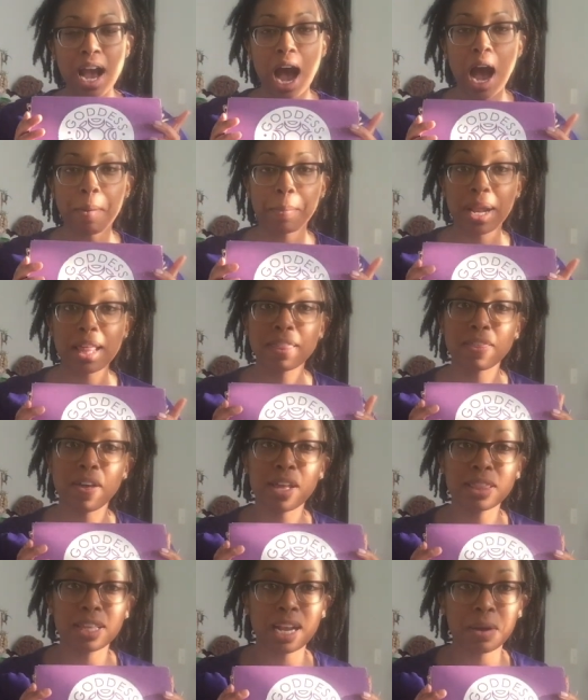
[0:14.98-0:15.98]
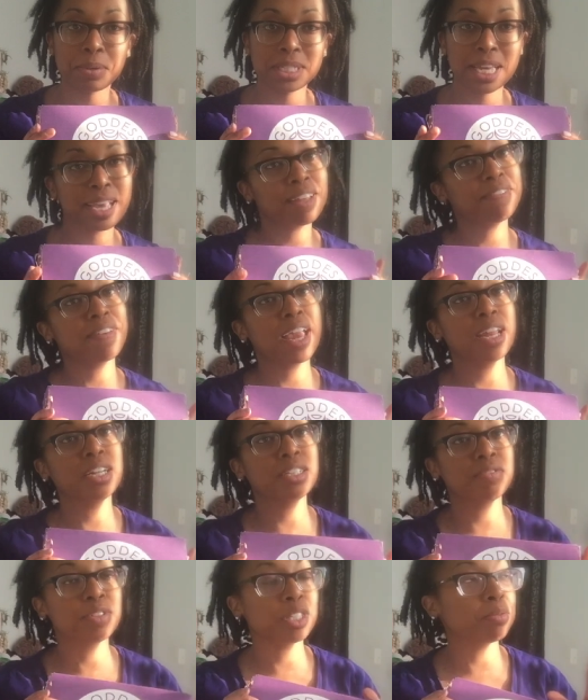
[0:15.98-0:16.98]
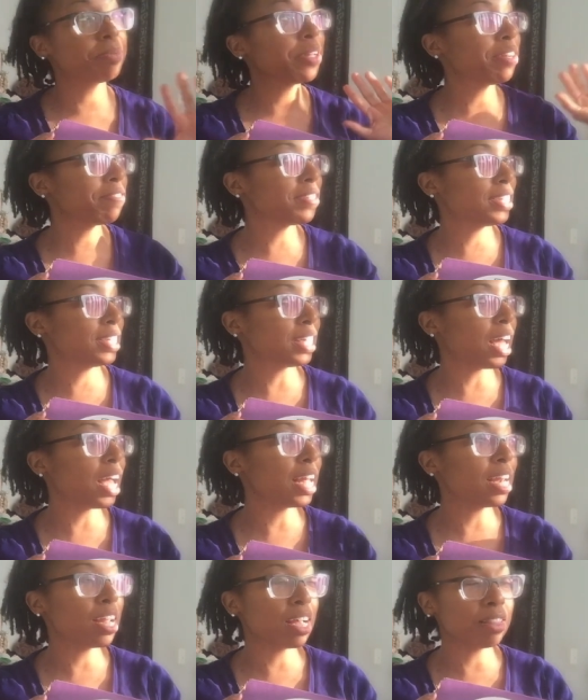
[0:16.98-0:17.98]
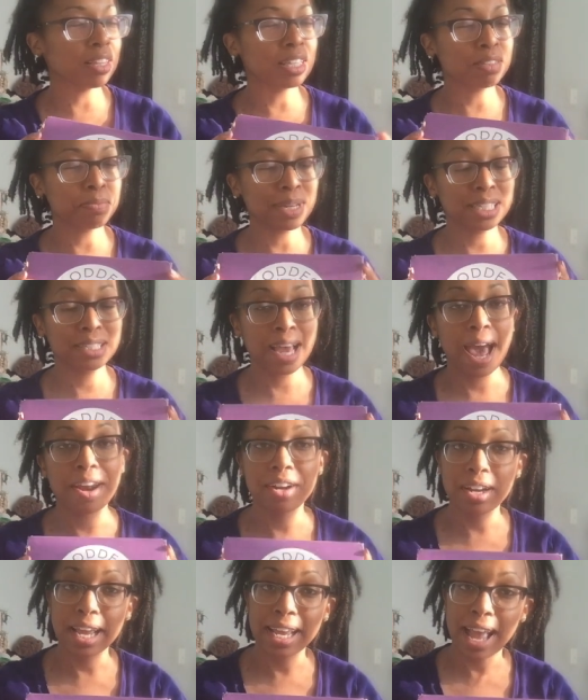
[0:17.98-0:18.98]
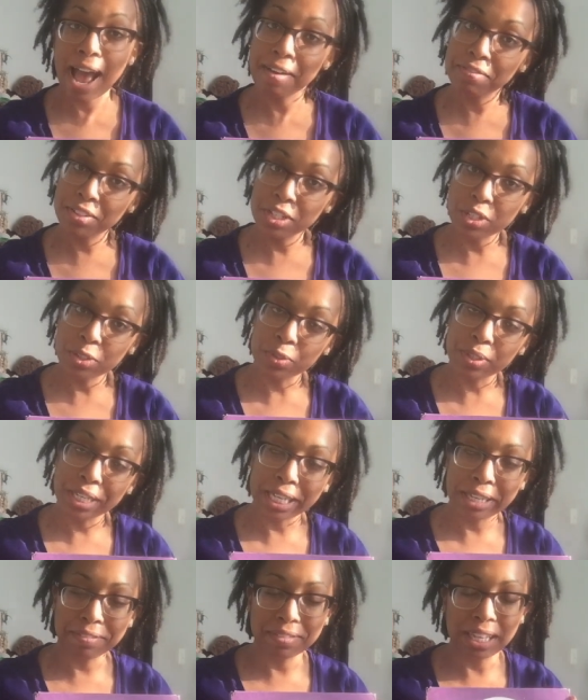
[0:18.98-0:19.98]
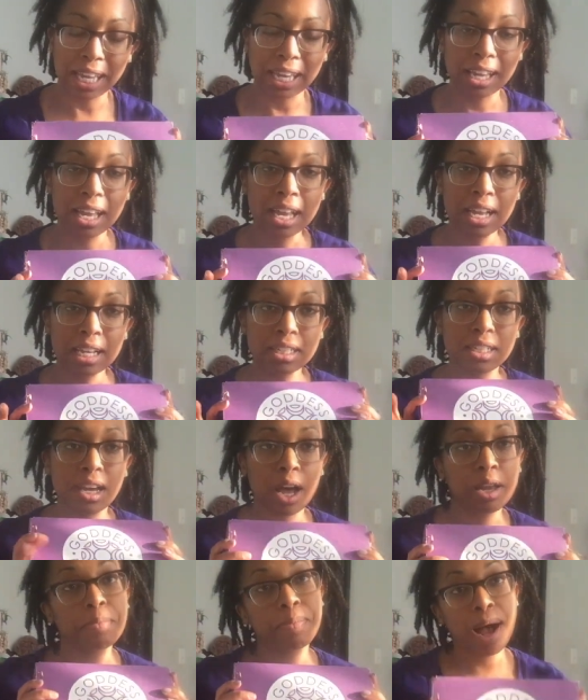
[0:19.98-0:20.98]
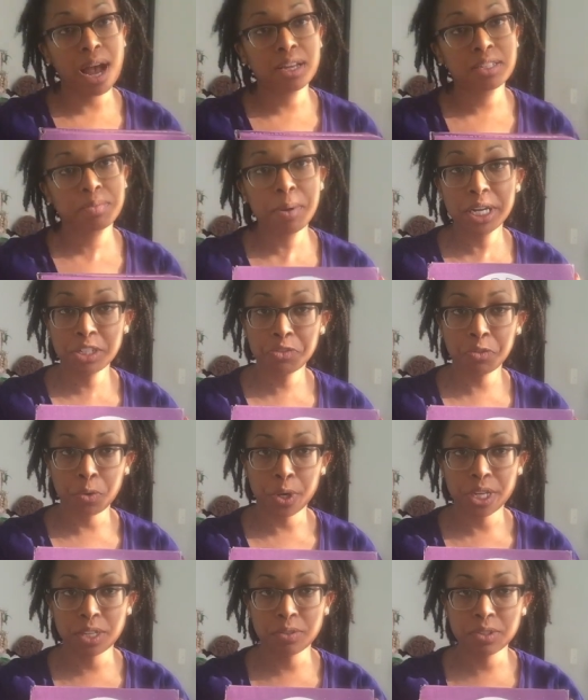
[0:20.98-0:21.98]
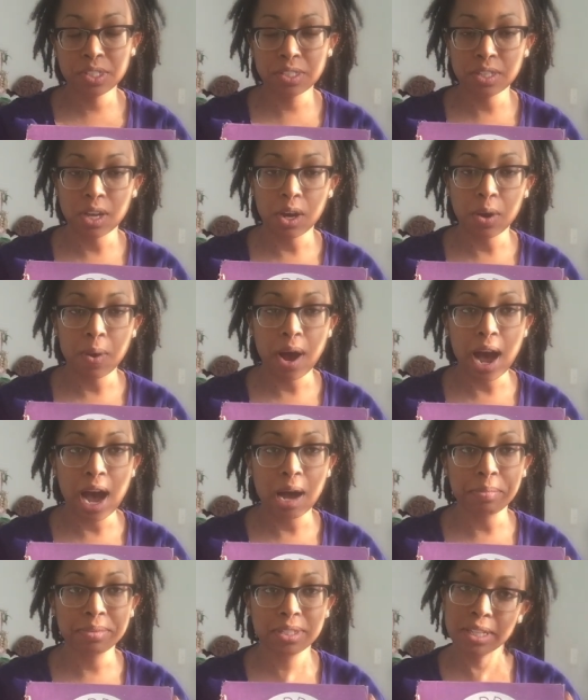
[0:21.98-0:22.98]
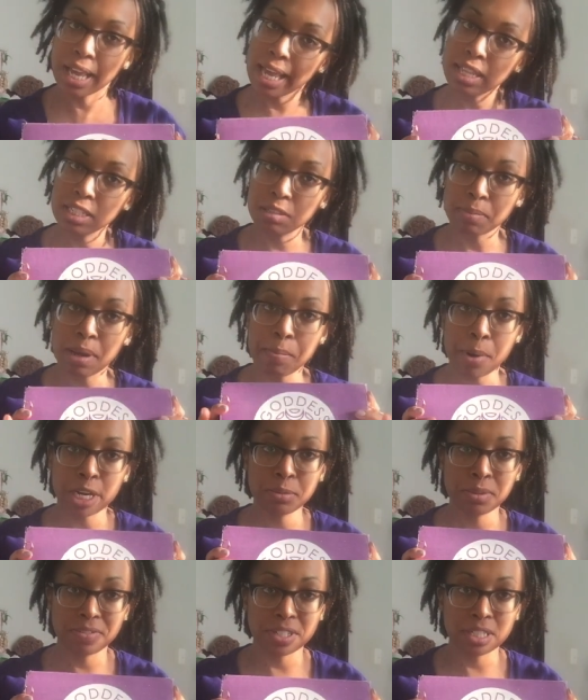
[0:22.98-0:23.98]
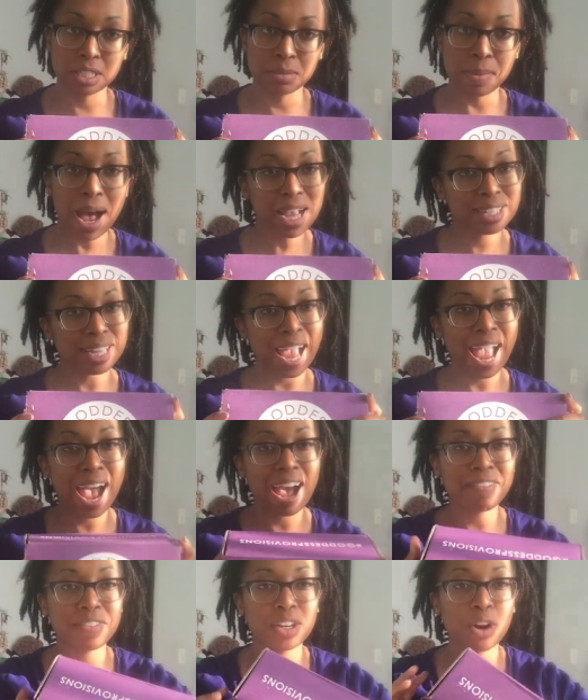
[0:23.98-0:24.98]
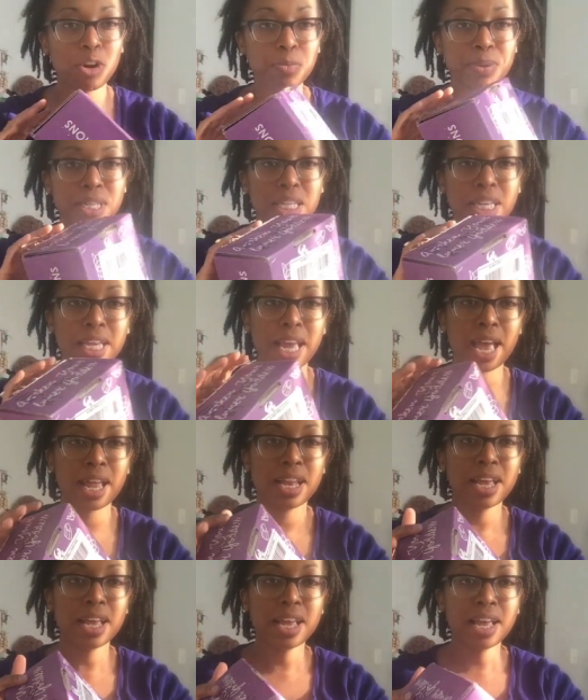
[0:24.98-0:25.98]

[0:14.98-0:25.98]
but I thought that I would take advantage of this beautiful sun and this my Saturday afternoon, evening to unbox March for you. So again, this is my March Provisions box. I haven't opened it yet.